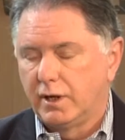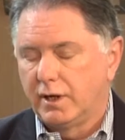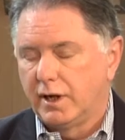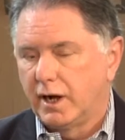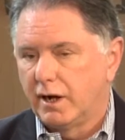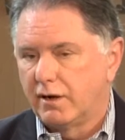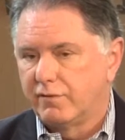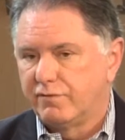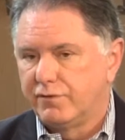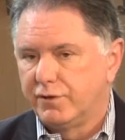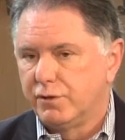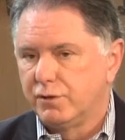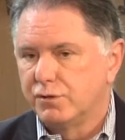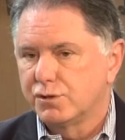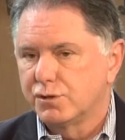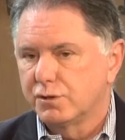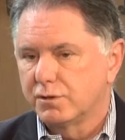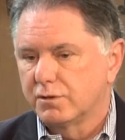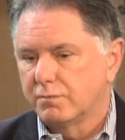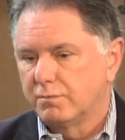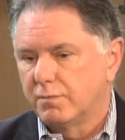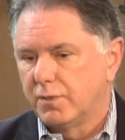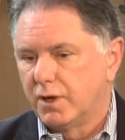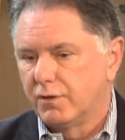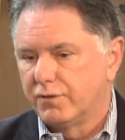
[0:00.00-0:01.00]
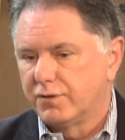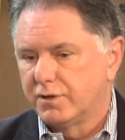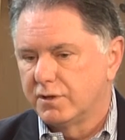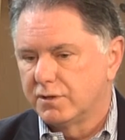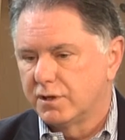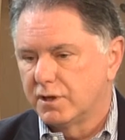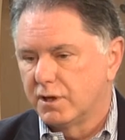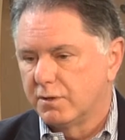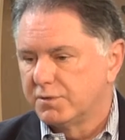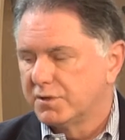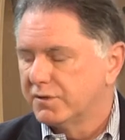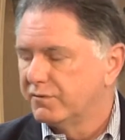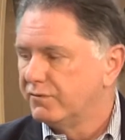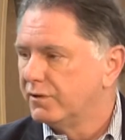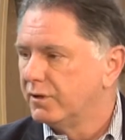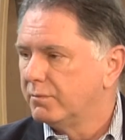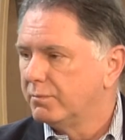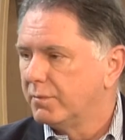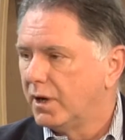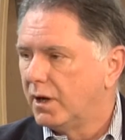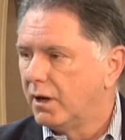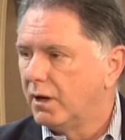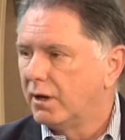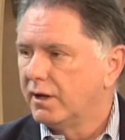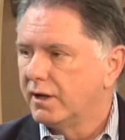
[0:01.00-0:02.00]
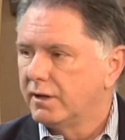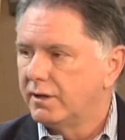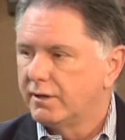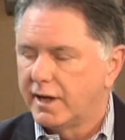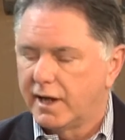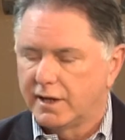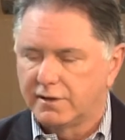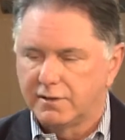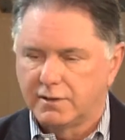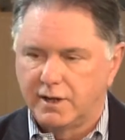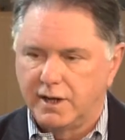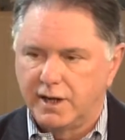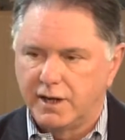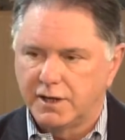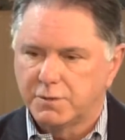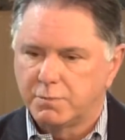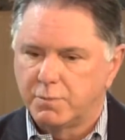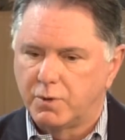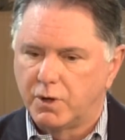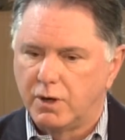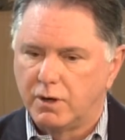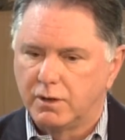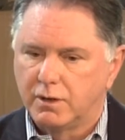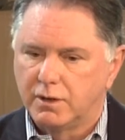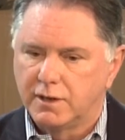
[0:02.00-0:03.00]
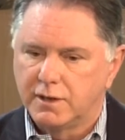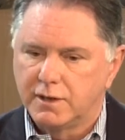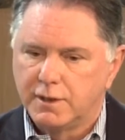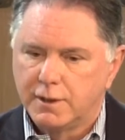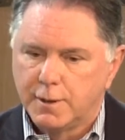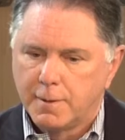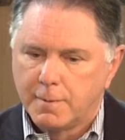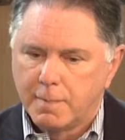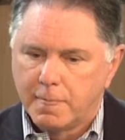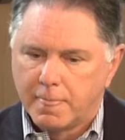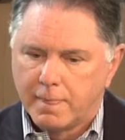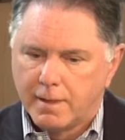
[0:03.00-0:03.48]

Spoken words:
really our future, both in terms of football and athletics broadly.